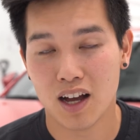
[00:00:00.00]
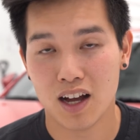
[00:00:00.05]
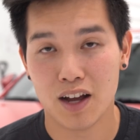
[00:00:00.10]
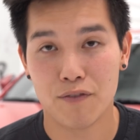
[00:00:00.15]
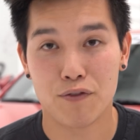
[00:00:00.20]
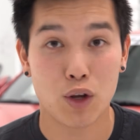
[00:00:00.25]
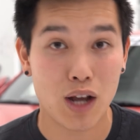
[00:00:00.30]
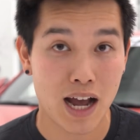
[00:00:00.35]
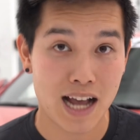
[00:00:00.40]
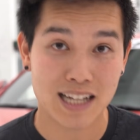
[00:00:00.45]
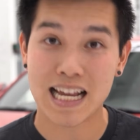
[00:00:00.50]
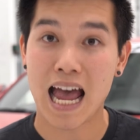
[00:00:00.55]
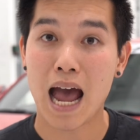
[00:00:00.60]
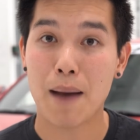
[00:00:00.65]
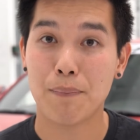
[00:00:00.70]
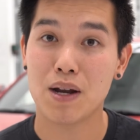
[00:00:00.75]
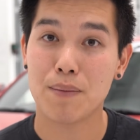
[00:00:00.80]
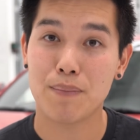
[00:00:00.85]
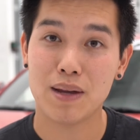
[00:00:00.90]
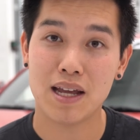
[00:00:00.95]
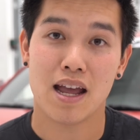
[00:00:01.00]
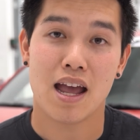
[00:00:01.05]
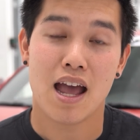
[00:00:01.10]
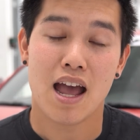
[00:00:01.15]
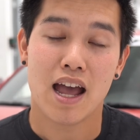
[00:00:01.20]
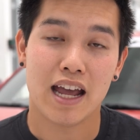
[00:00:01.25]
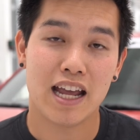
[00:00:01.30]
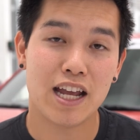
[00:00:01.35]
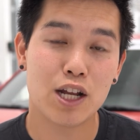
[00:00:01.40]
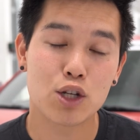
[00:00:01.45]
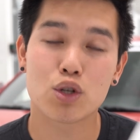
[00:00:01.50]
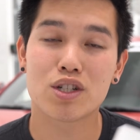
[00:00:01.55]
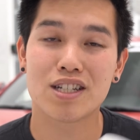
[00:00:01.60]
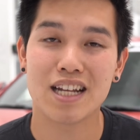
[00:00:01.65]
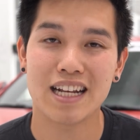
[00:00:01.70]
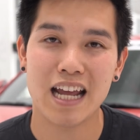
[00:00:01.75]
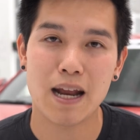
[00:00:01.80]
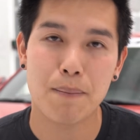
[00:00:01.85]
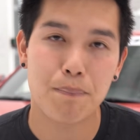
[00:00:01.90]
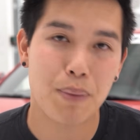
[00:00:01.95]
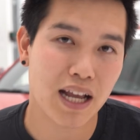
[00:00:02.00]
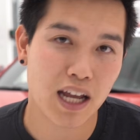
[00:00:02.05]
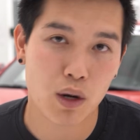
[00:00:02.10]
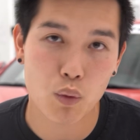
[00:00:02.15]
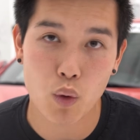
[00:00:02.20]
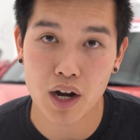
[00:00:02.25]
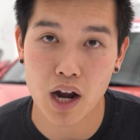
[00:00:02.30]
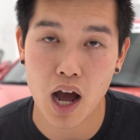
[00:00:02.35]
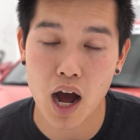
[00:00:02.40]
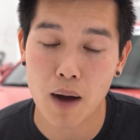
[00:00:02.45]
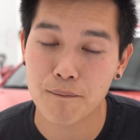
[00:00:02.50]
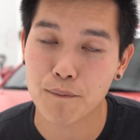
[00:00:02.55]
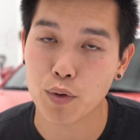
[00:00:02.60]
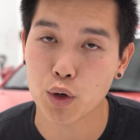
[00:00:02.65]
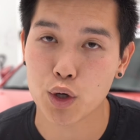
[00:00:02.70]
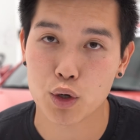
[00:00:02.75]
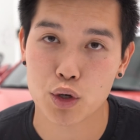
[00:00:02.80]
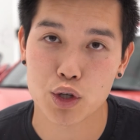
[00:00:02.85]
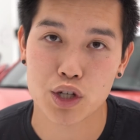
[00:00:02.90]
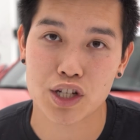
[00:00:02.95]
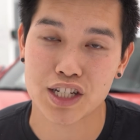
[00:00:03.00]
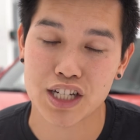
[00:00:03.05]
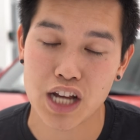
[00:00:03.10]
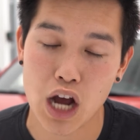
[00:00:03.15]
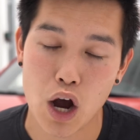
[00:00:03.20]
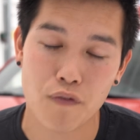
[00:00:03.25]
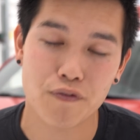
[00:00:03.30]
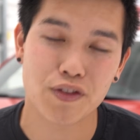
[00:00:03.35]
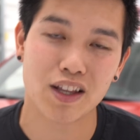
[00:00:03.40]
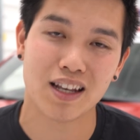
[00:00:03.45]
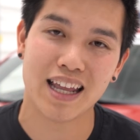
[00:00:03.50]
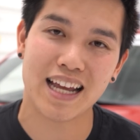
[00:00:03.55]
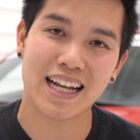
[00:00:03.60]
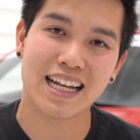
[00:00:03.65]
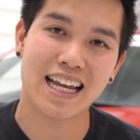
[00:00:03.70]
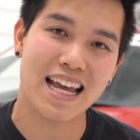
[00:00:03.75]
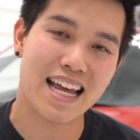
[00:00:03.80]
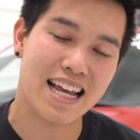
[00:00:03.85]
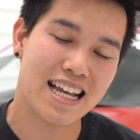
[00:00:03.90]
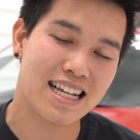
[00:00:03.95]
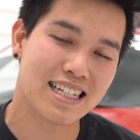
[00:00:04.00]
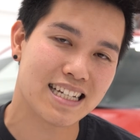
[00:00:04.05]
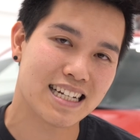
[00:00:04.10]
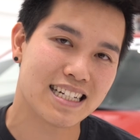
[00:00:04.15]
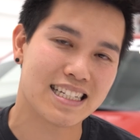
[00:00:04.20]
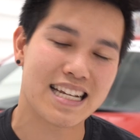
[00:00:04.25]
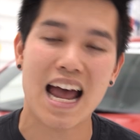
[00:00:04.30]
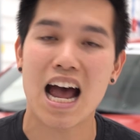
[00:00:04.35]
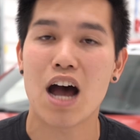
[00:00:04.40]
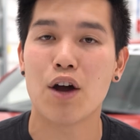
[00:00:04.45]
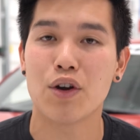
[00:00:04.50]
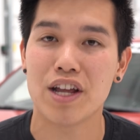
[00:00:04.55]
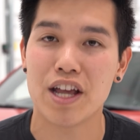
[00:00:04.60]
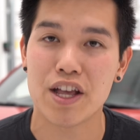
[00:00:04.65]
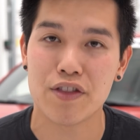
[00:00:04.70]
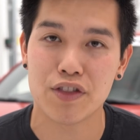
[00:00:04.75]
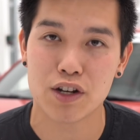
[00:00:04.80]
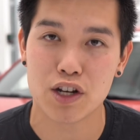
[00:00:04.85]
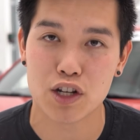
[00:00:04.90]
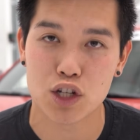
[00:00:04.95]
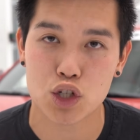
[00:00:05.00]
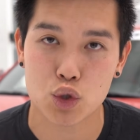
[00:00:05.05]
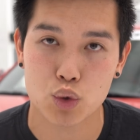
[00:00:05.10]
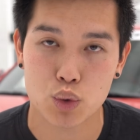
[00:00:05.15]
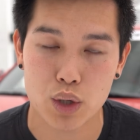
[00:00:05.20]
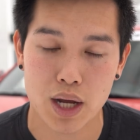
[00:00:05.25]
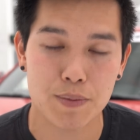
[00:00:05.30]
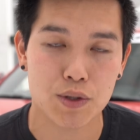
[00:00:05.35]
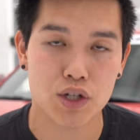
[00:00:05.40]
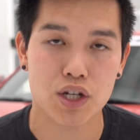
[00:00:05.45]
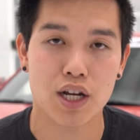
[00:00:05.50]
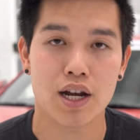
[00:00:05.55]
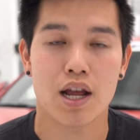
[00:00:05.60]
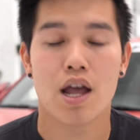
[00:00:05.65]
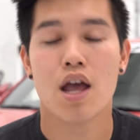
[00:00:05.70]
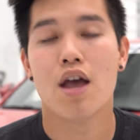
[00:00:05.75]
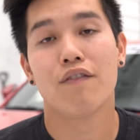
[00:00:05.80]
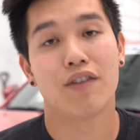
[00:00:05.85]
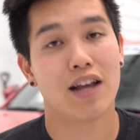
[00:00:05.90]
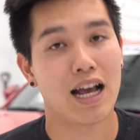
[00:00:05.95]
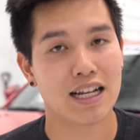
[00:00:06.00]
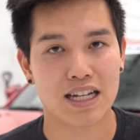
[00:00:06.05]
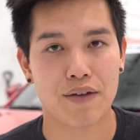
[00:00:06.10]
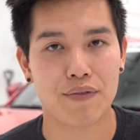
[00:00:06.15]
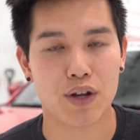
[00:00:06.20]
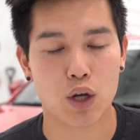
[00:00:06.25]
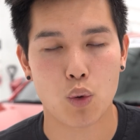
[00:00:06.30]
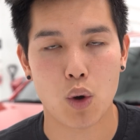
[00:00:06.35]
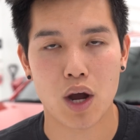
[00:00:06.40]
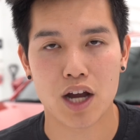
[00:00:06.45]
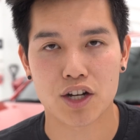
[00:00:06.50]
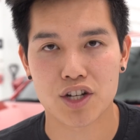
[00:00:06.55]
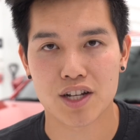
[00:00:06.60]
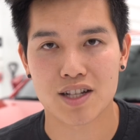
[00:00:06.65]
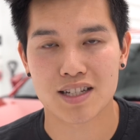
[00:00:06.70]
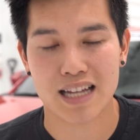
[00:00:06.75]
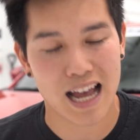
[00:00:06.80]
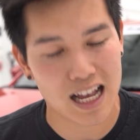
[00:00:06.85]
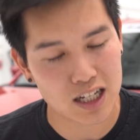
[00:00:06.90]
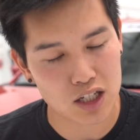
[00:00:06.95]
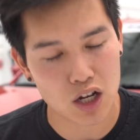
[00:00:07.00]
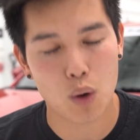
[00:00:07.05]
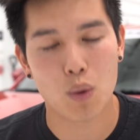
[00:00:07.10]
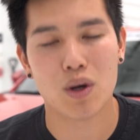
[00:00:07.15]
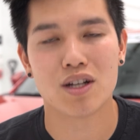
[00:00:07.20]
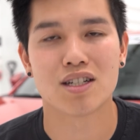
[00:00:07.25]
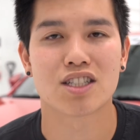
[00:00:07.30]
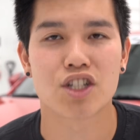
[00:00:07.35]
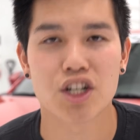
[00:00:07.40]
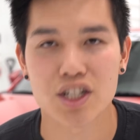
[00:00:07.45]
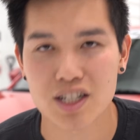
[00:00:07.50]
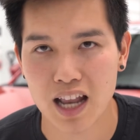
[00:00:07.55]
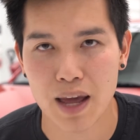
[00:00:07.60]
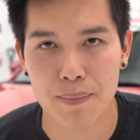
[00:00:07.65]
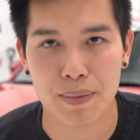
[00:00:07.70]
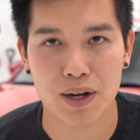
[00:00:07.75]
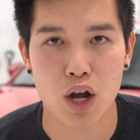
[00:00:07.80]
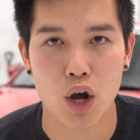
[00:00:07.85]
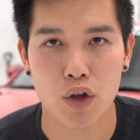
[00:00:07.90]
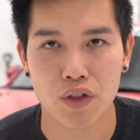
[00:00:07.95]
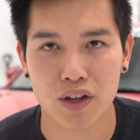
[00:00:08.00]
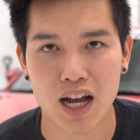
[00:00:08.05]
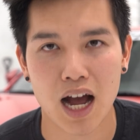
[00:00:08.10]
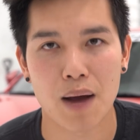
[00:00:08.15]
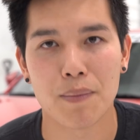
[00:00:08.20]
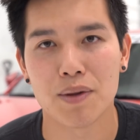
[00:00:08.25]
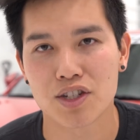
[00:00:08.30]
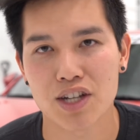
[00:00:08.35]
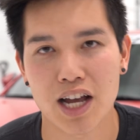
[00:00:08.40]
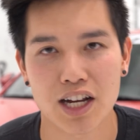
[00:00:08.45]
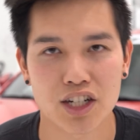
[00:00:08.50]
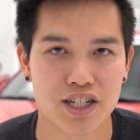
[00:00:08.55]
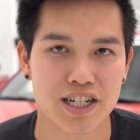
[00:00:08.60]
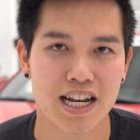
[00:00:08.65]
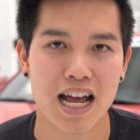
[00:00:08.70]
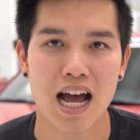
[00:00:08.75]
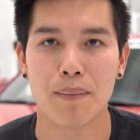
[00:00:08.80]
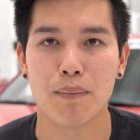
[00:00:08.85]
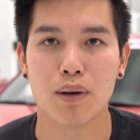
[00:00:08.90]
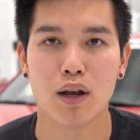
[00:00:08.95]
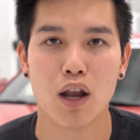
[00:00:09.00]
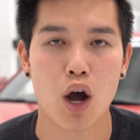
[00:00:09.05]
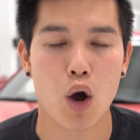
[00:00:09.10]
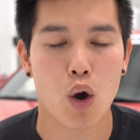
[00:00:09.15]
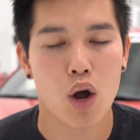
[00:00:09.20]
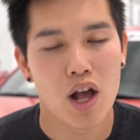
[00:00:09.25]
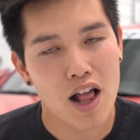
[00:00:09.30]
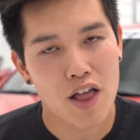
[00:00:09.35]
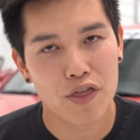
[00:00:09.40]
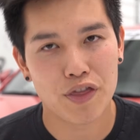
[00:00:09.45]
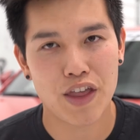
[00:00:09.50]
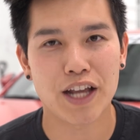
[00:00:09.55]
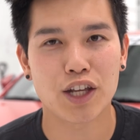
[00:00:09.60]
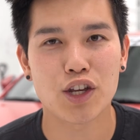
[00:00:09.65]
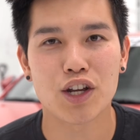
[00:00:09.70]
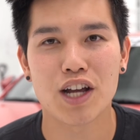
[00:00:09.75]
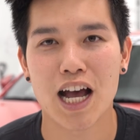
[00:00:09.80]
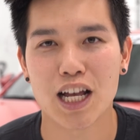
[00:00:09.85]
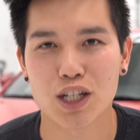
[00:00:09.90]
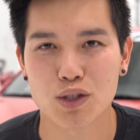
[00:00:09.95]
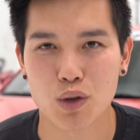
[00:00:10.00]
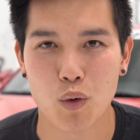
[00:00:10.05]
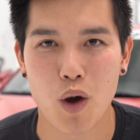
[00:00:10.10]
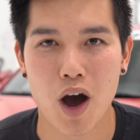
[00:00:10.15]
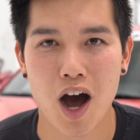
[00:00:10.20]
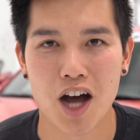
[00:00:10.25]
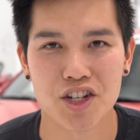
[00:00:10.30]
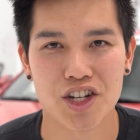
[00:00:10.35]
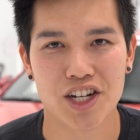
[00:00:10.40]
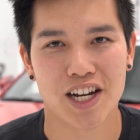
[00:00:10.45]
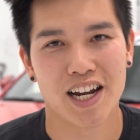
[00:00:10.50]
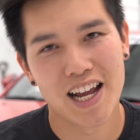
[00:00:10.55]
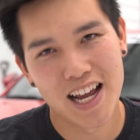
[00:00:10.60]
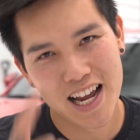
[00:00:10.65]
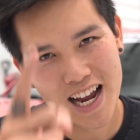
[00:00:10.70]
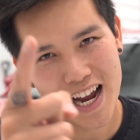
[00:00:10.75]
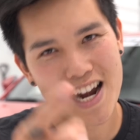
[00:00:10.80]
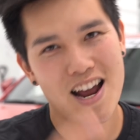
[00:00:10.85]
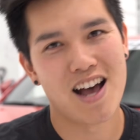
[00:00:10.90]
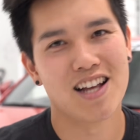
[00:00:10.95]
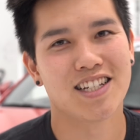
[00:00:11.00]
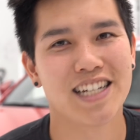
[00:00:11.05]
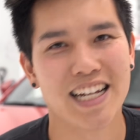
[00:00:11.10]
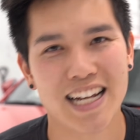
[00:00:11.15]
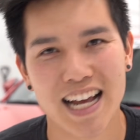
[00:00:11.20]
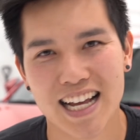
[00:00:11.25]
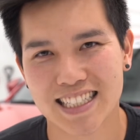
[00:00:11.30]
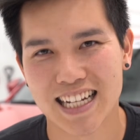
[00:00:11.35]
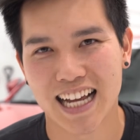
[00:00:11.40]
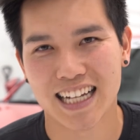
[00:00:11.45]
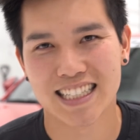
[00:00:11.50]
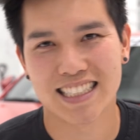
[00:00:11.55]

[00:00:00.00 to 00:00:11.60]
If you guys happen to be interested in picking one up for yourself, the link is down in the description. If you guys have any questions, as always, just let me know in the comment section down below. Thank you guys for watching, and I'll see you guys